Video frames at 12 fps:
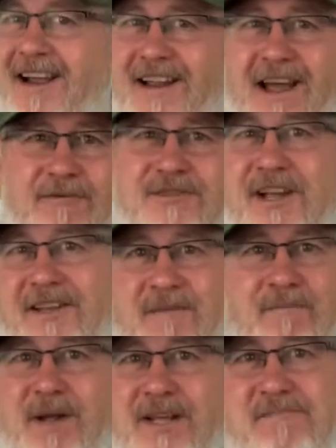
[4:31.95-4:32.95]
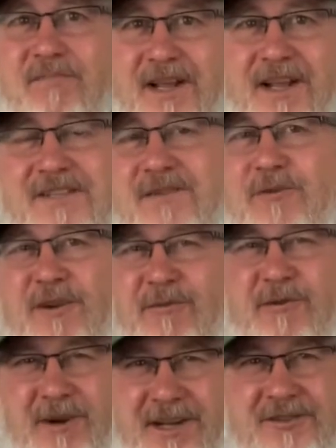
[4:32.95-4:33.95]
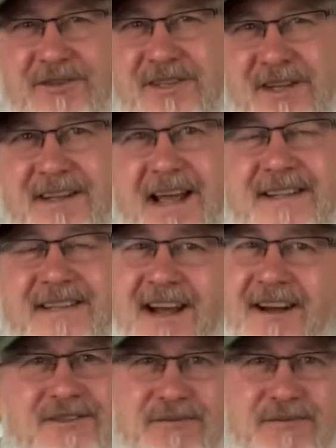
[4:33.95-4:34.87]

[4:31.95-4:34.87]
and that was like the best place, and we were interested in that town,